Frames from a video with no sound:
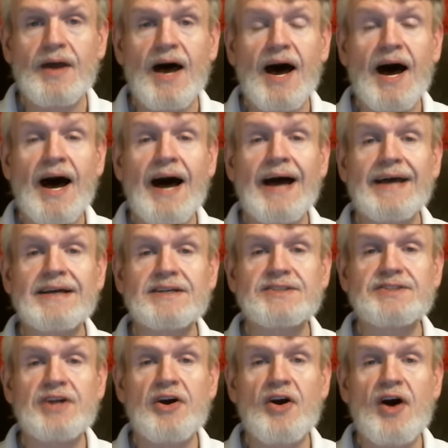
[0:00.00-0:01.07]
I is
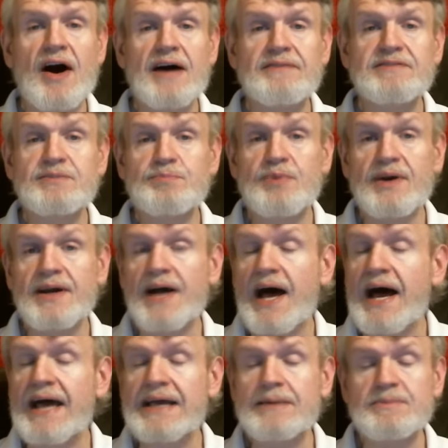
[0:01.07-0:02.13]
their offspring.
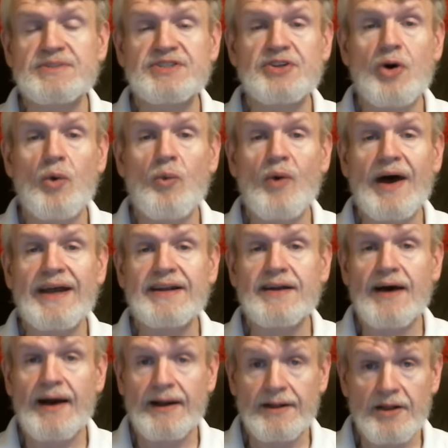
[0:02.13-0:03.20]
I am so white,
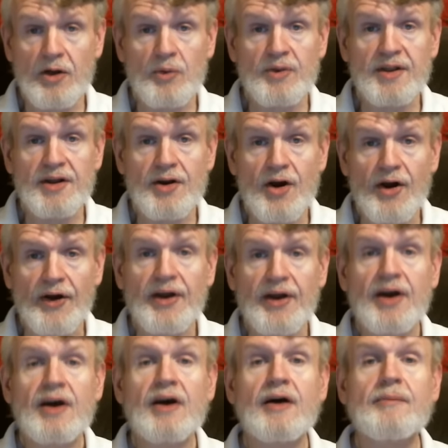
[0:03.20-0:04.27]
I glow in the dark.
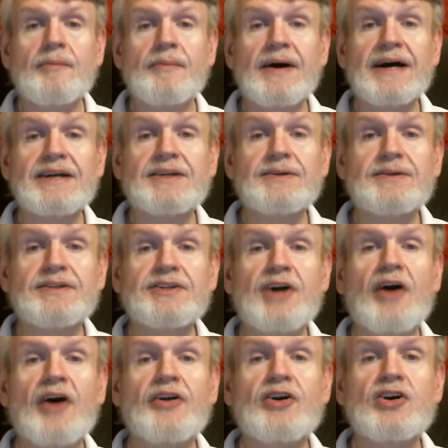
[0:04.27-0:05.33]
My
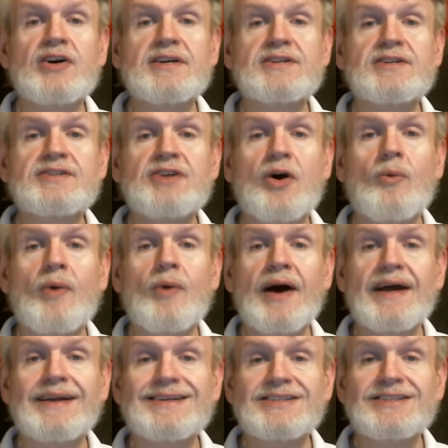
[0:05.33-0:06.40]
daughter is so
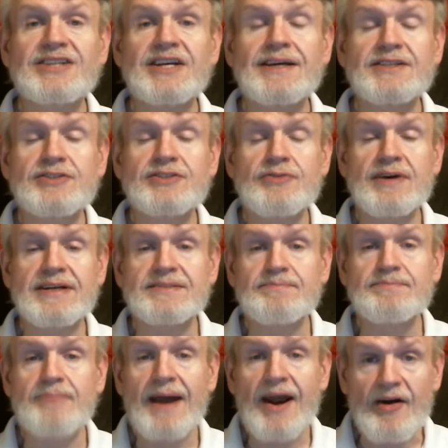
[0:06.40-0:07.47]
white, she is
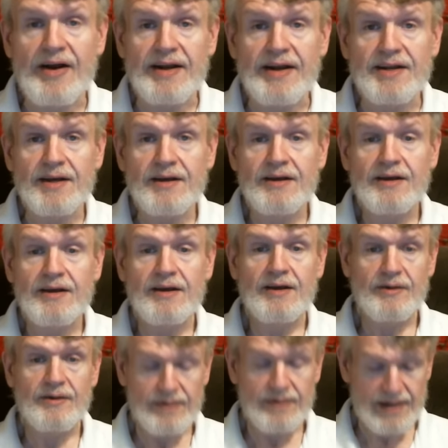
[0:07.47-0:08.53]
transparent.
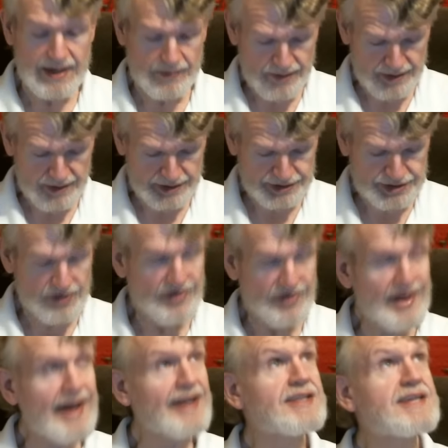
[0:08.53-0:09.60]
When I wear a shirt
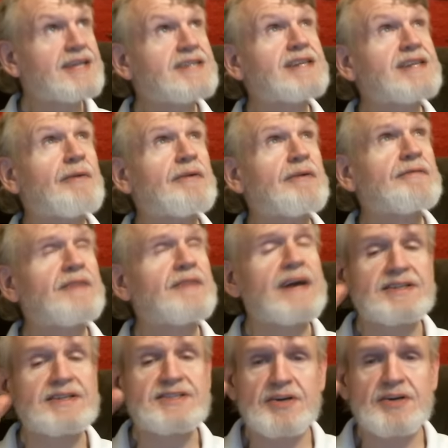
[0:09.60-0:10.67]
like this, I
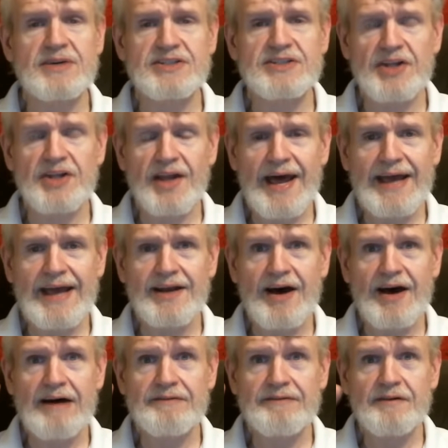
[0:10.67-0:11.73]
reflect so much light
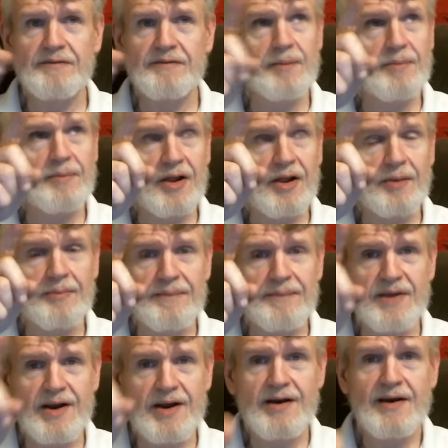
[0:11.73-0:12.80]
off of the bulb up
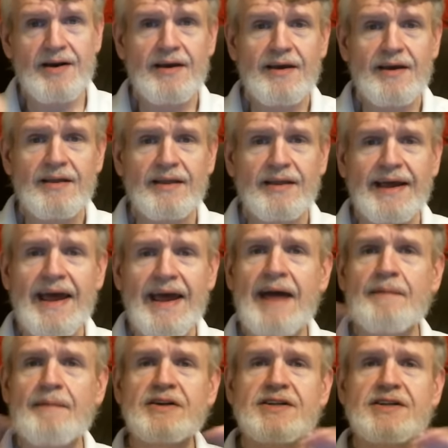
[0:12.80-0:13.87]
there, the
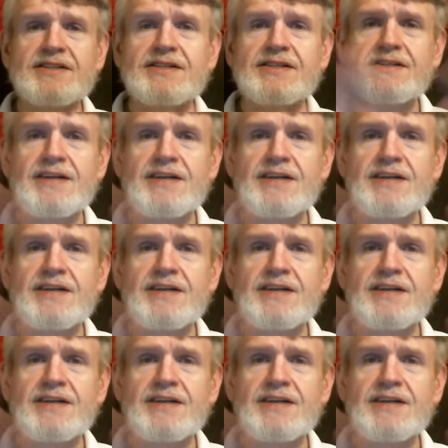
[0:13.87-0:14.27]
camera just